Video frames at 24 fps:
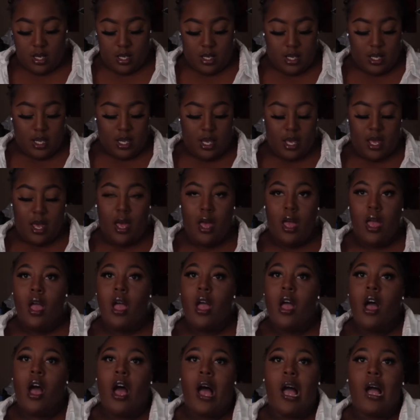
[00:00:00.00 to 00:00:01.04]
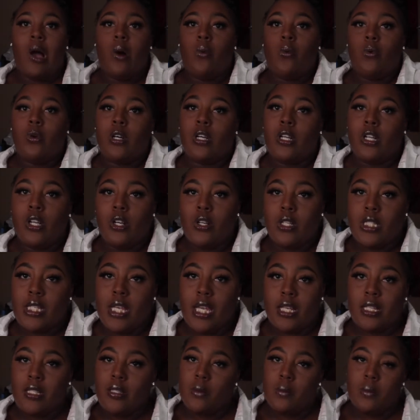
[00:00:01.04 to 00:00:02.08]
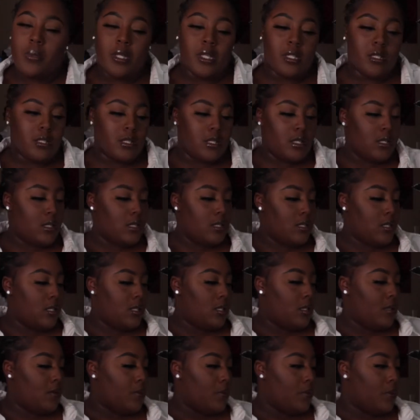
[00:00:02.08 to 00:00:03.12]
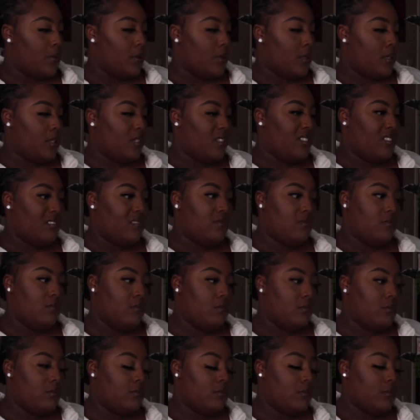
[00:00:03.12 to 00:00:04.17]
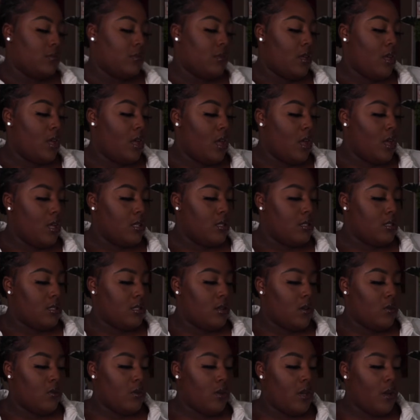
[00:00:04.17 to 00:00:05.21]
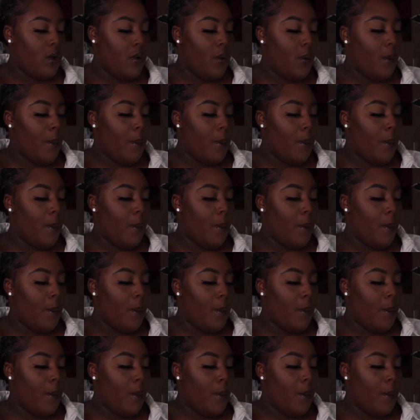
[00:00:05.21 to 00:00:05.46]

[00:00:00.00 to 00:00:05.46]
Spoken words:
yeah, I would go take some pictures, but I don't know.